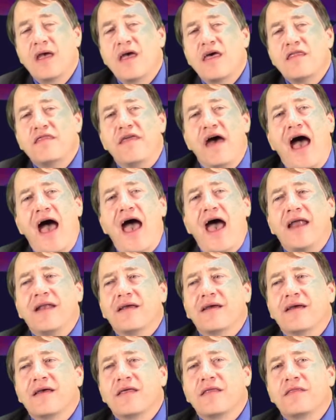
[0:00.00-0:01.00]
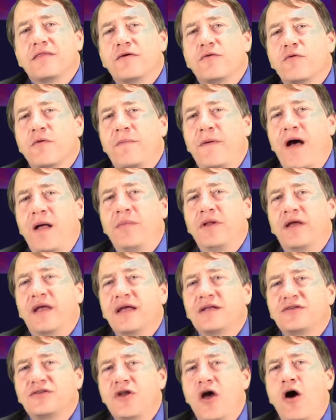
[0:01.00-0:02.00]
that the
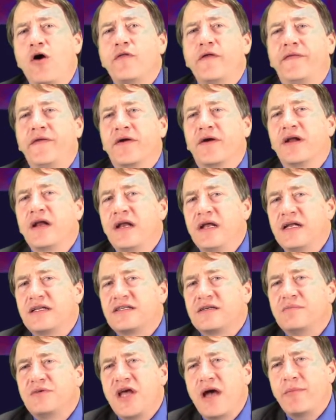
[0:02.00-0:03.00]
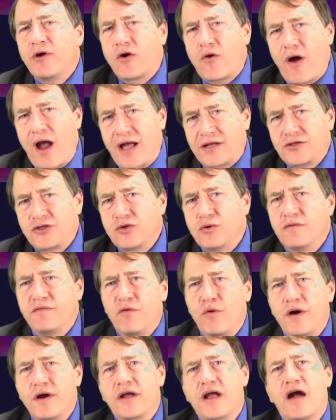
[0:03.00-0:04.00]
Republicans know that they're going to need some Democrats to
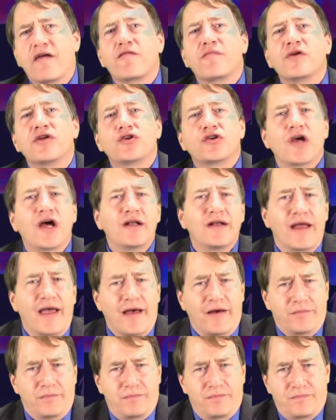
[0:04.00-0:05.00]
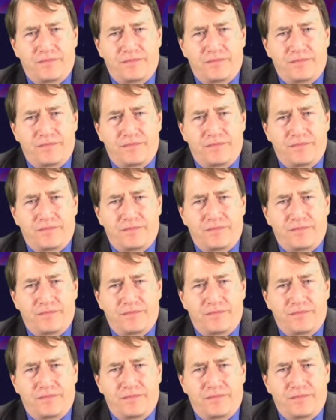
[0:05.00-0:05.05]
avoid a government shutdown.